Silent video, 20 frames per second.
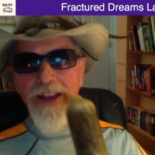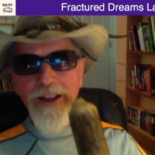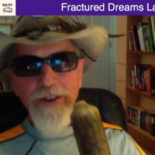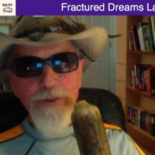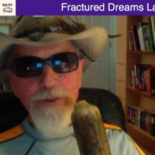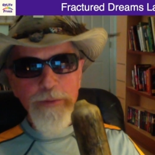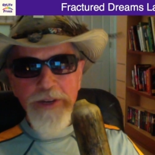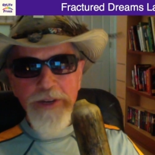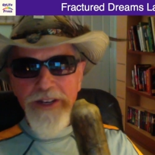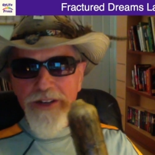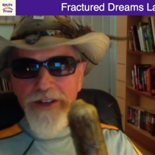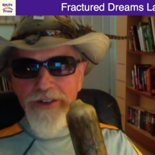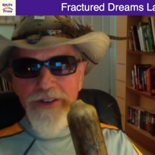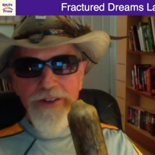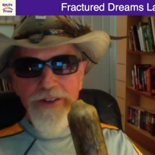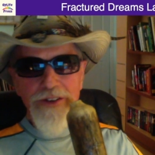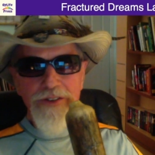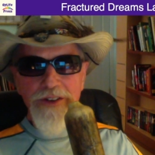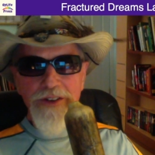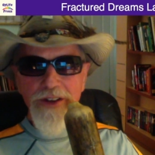else because
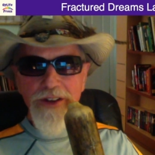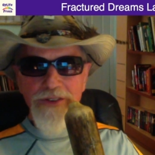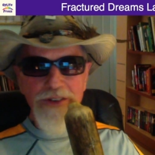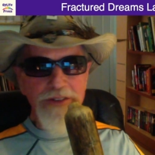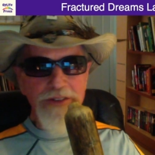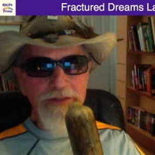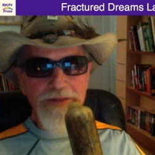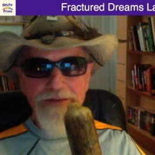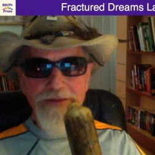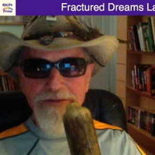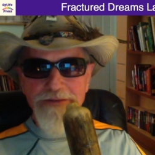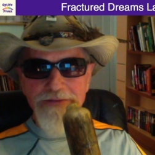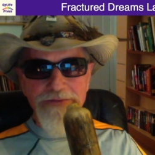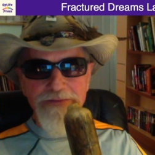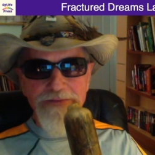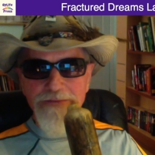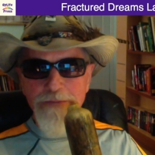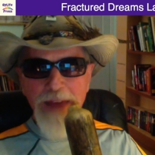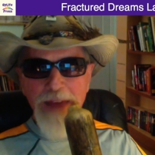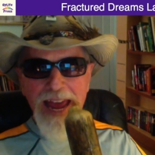it just doesn't
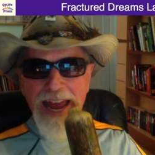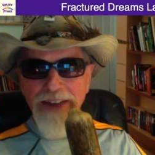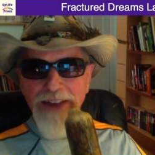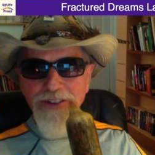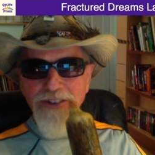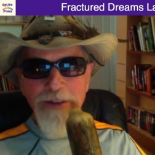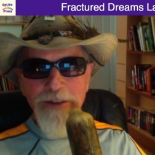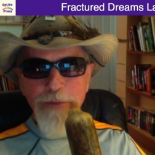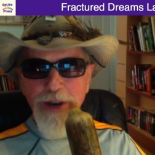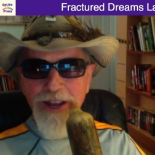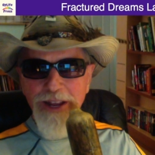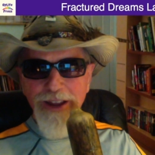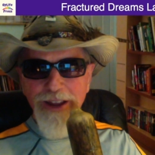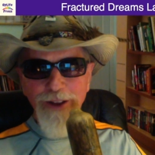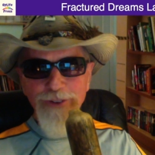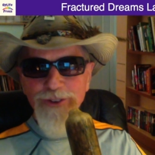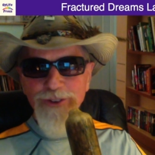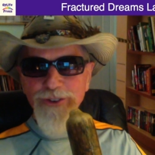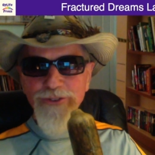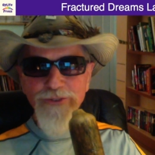match anybody
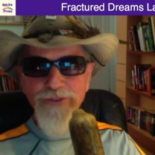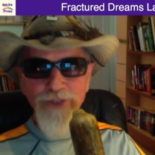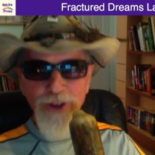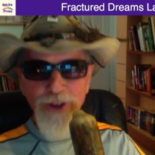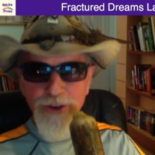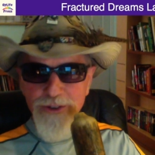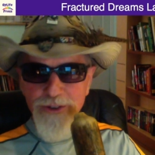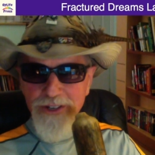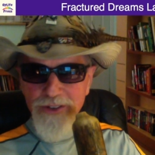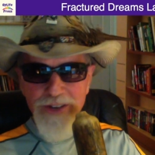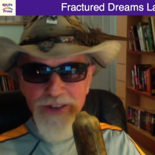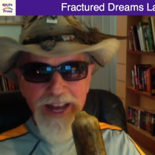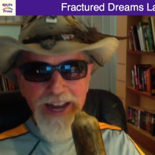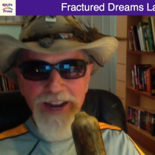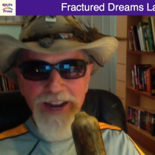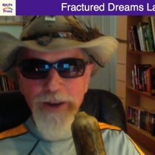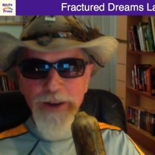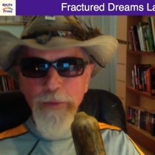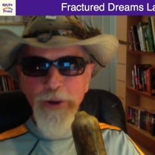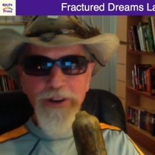else's flute. It's
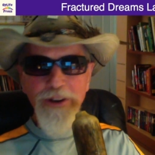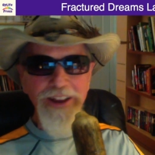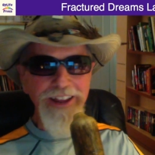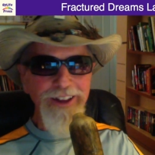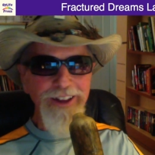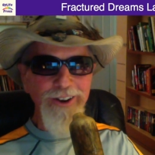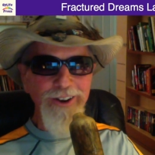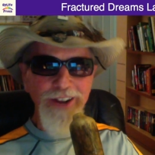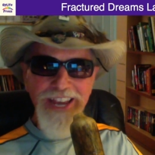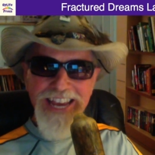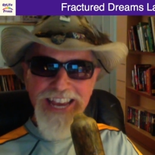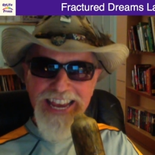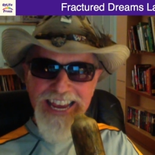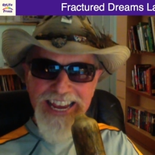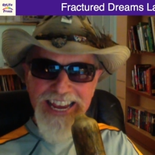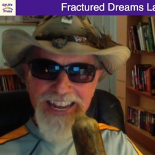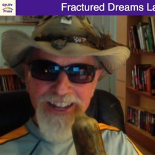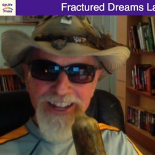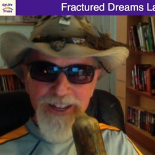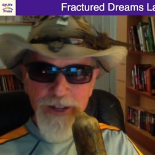not in a particular
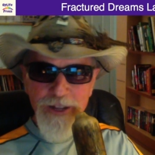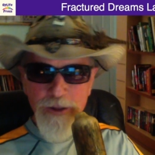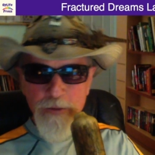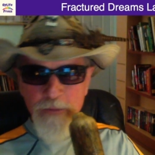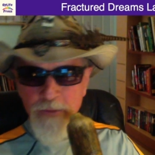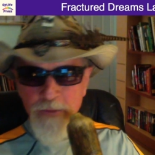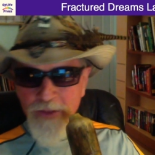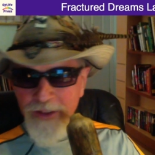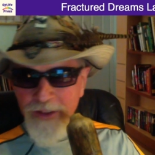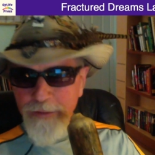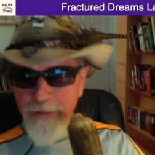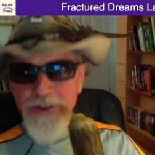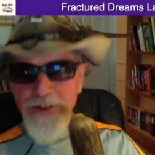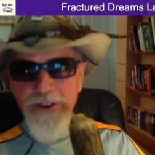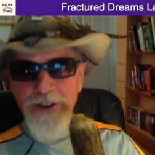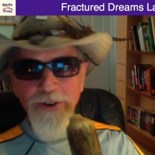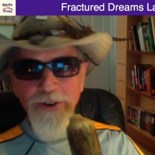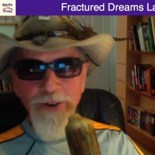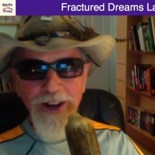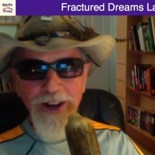key. But
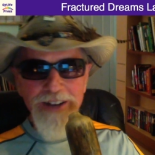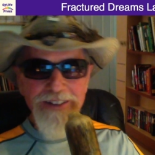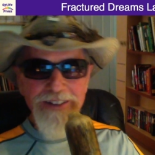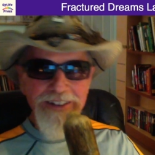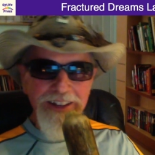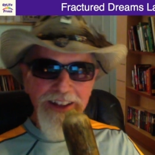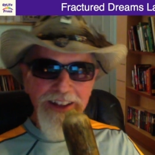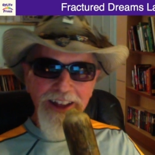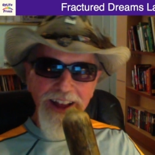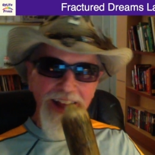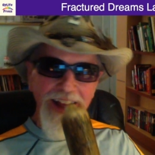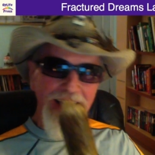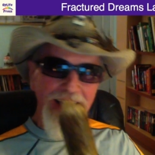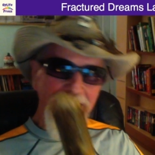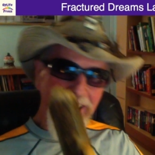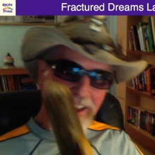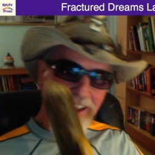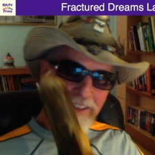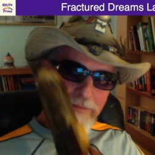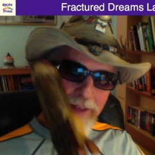you know what?
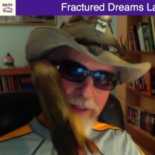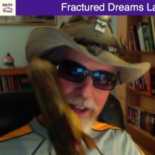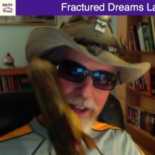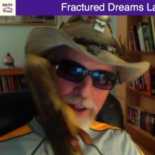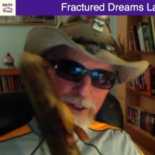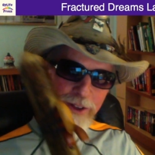I love my